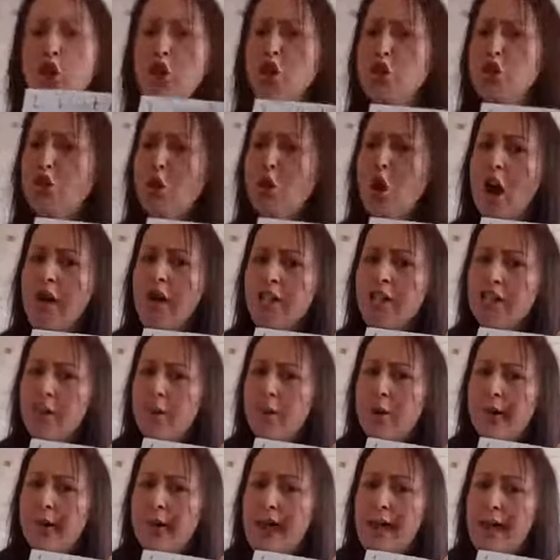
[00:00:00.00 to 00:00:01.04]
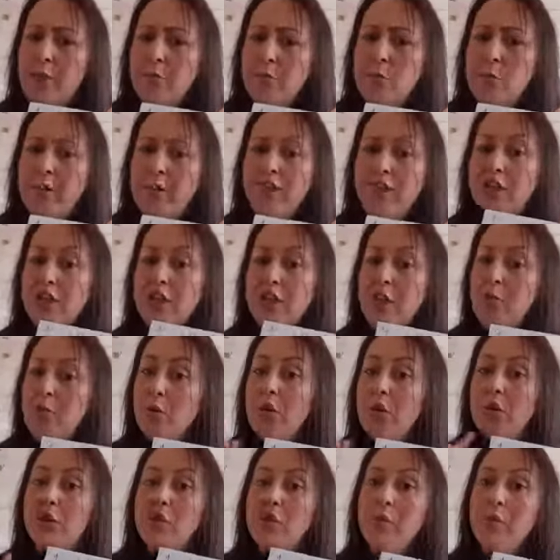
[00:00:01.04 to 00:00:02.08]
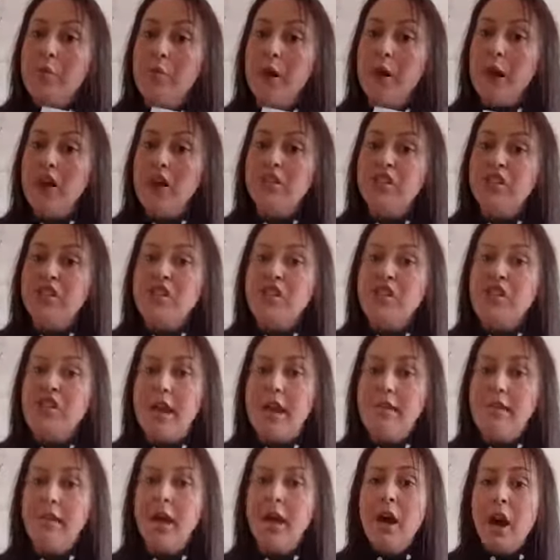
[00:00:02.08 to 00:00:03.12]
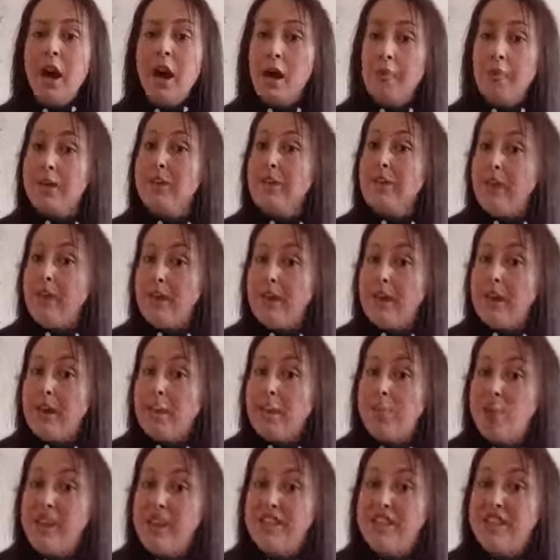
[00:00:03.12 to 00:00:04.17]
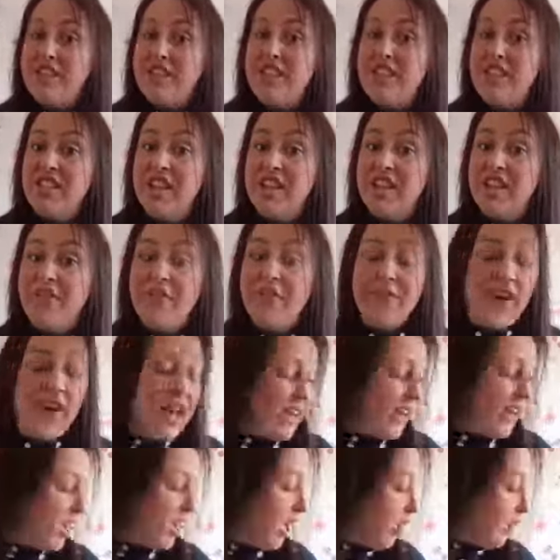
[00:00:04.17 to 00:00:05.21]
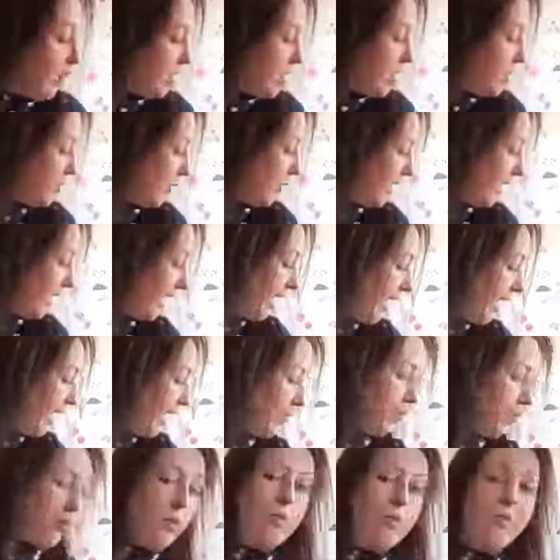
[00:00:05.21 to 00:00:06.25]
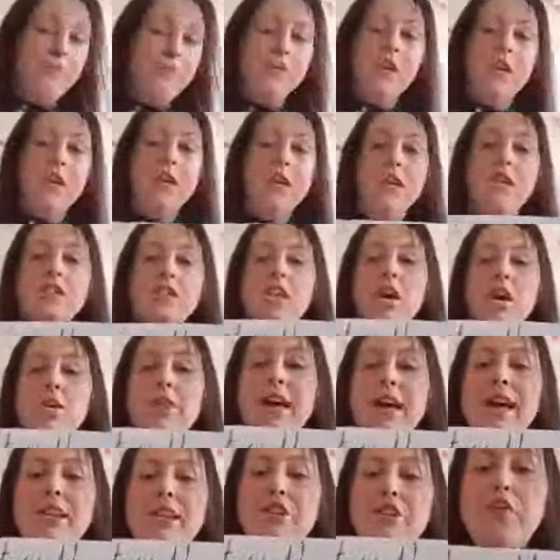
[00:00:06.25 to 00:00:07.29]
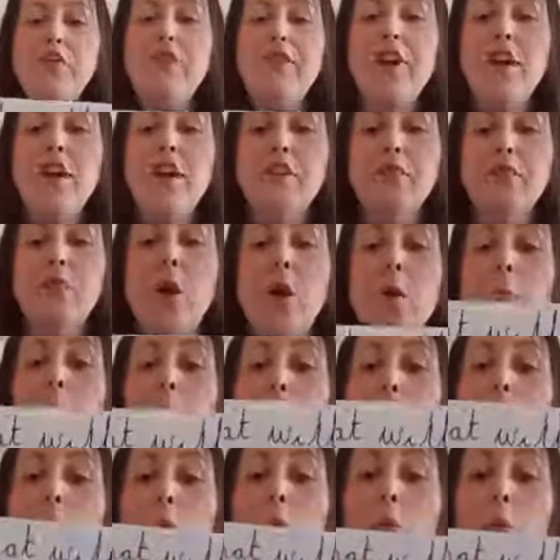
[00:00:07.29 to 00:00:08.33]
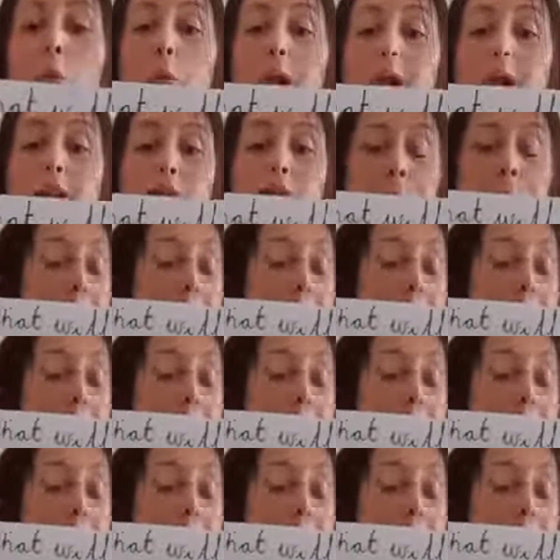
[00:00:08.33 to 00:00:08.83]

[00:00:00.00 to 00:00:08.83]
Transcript: you could try and do an animal if you don't want to do a person shape. I'd be very impressed to see if you've had a go at doing an animal. So that's your first prompt. What